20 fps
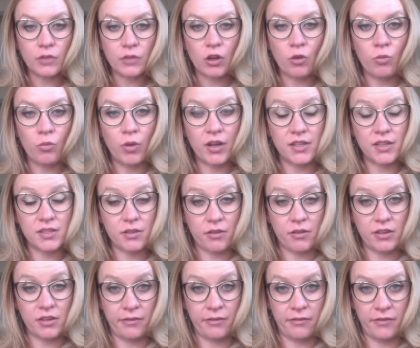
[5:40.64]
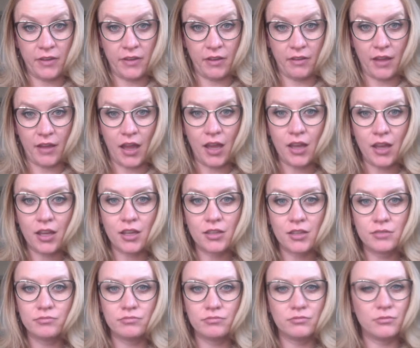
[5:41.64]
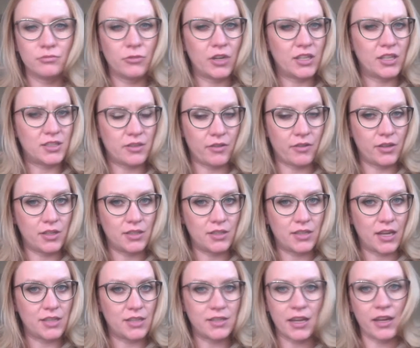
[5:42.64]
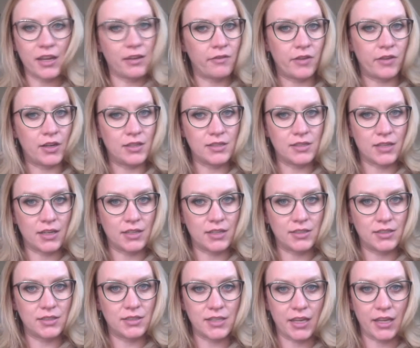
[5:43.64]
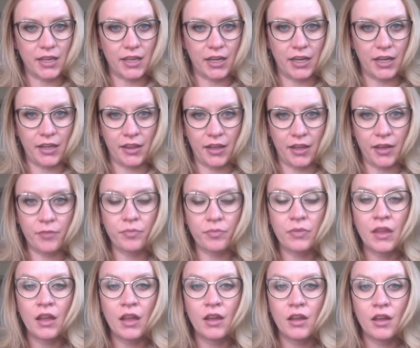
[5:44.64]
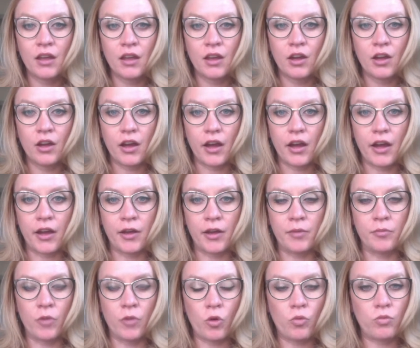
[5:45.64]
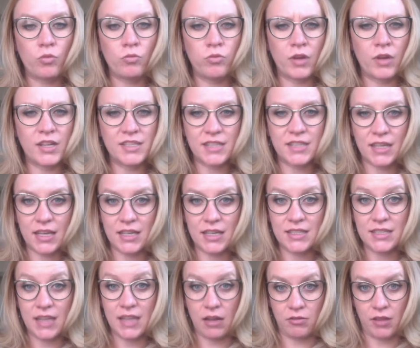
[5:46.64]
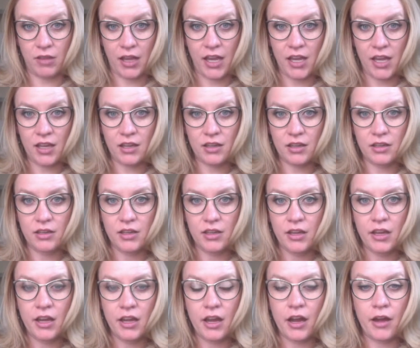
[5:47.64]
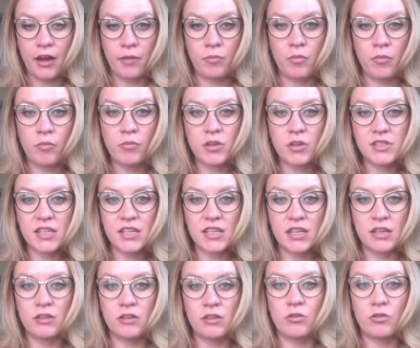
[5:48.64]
what it's going to feel like, what it's going to taste like, if it is going to taste like anything, what is it going to sound like, mostly